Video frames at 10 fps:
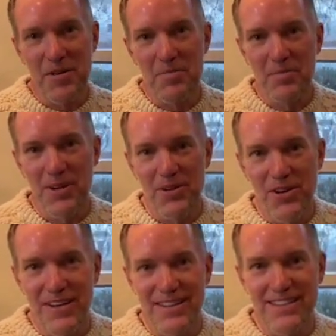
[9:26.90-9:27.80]

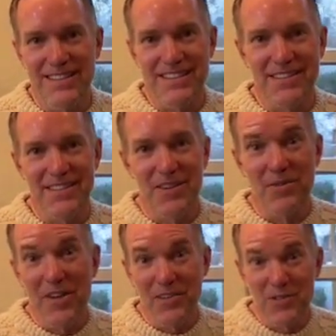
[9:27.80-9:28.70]
because,
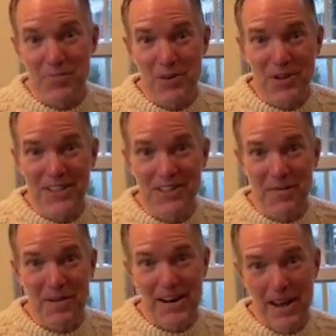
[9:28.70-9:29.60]
well, the superlative
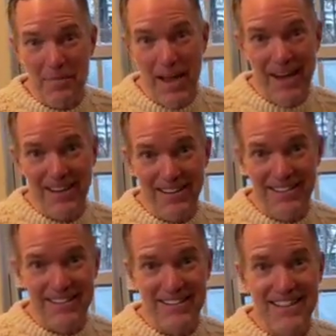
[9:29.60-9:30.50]
about Aunt Patty
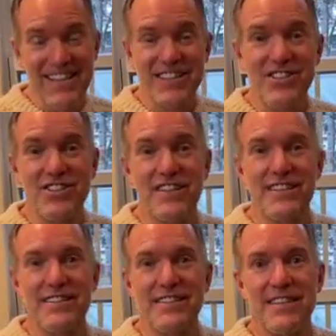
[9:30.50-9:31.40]
is she
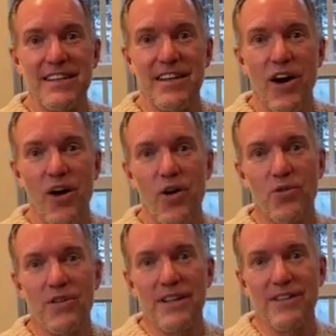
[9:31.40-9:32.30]
is the
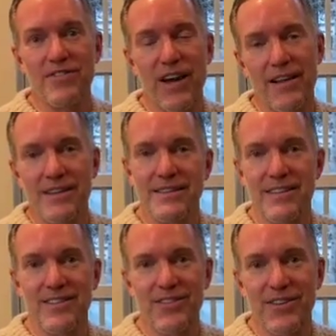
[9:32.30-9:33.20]
only
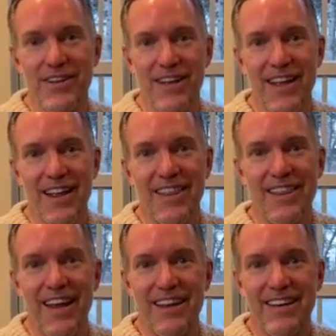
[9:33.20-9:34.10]
relative
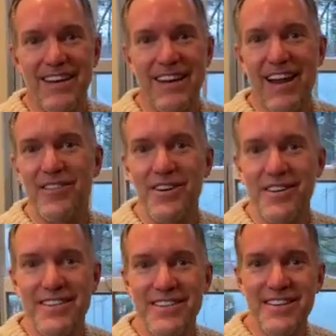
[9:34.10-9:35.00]
that never,
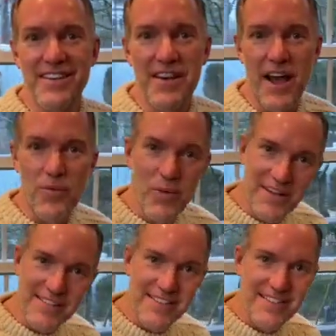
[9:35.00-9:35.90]
not
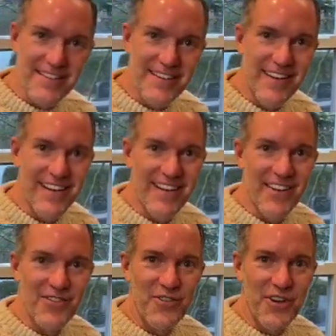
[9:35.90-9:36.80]
once,
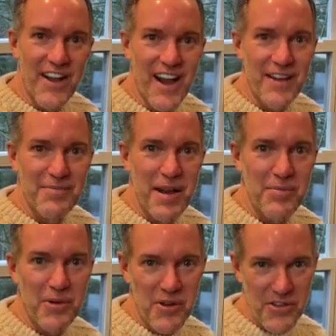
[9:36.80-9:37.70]
forgot my
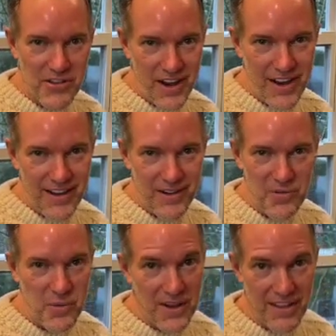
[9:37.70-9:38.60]
birthday
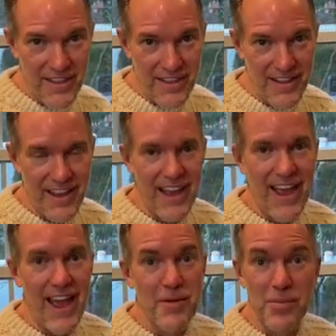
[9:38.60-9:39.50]
with
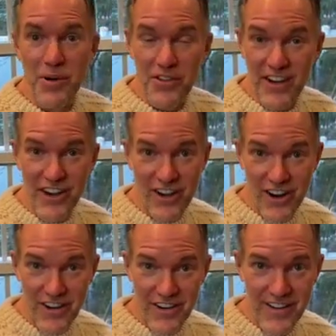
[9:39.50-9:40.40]
a birthday
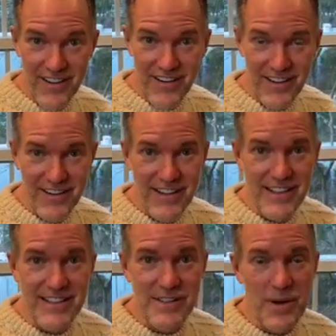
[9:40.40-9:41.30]
card.
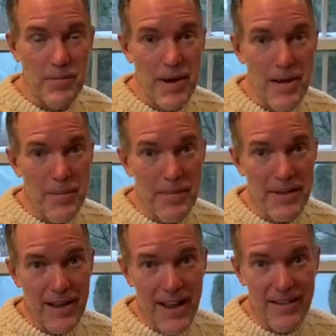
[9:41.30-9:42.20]
So I probably
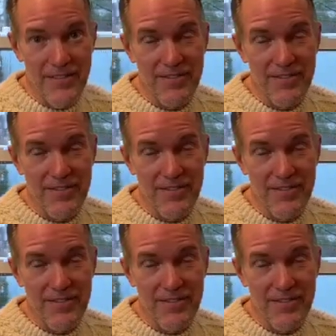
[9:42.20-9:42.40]
got,